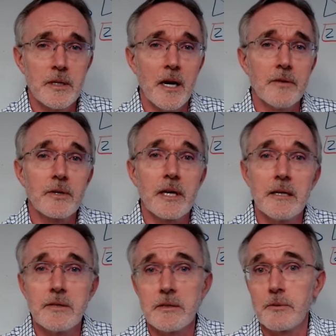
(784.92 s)
other
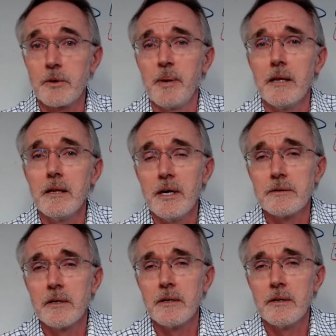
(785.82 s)
cases, like with Palo
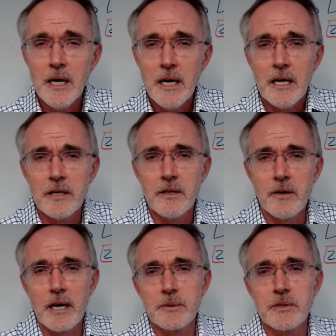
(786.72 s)
Alto and their
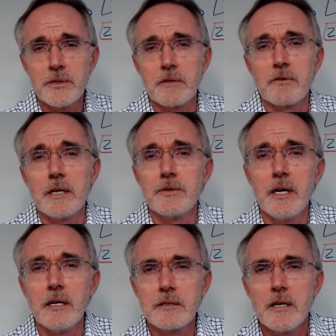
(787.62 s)
acquisition of
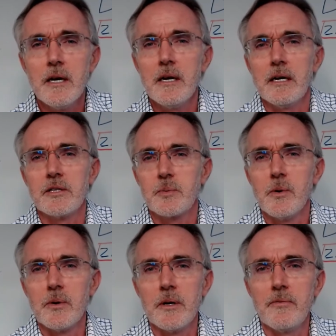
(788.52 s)
CloudGenix, it's
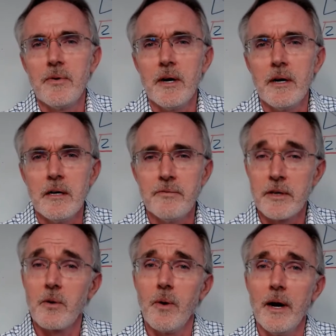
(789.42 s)
more of an
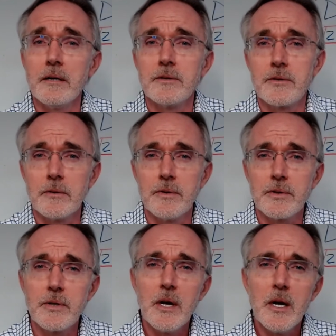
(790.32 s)
acquired
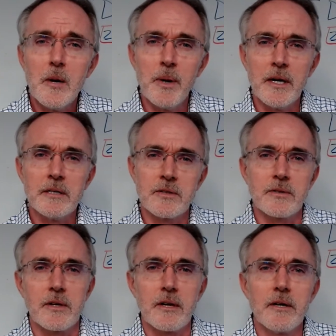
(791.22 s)
service, but it's a
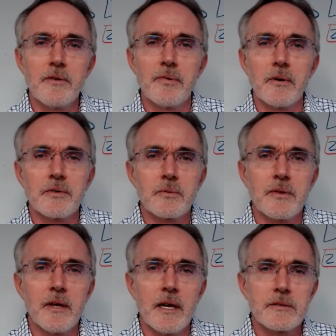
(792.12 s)
security first with
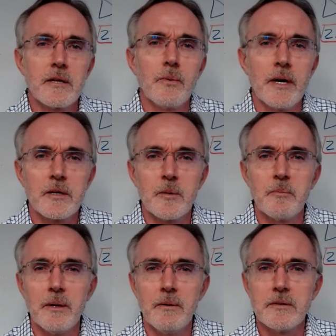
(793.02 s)
the SD-WAN
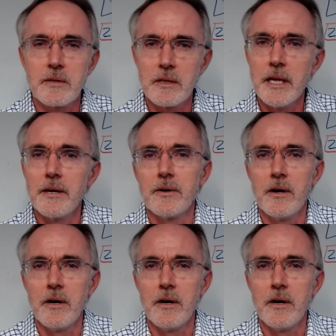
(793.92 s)
components layered on.